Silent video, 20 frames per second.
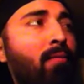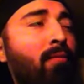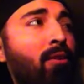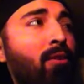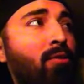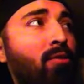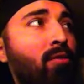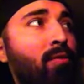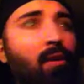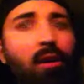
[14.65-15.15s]

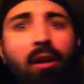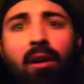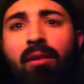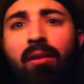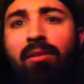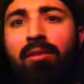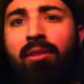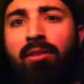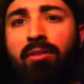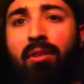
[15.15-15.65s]
first of
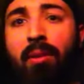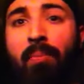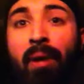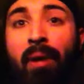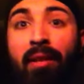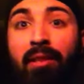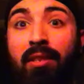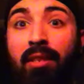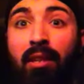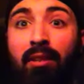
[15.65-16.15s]
all, just
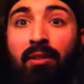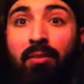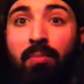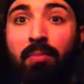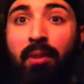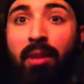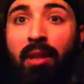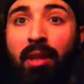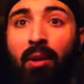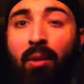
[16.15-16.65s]
about the
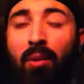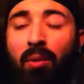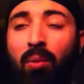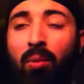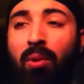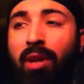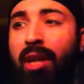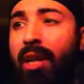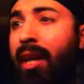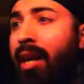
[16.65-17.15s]

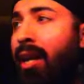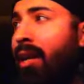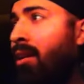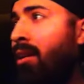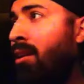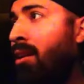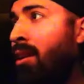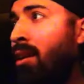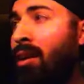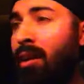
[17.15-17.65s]
whole weekend.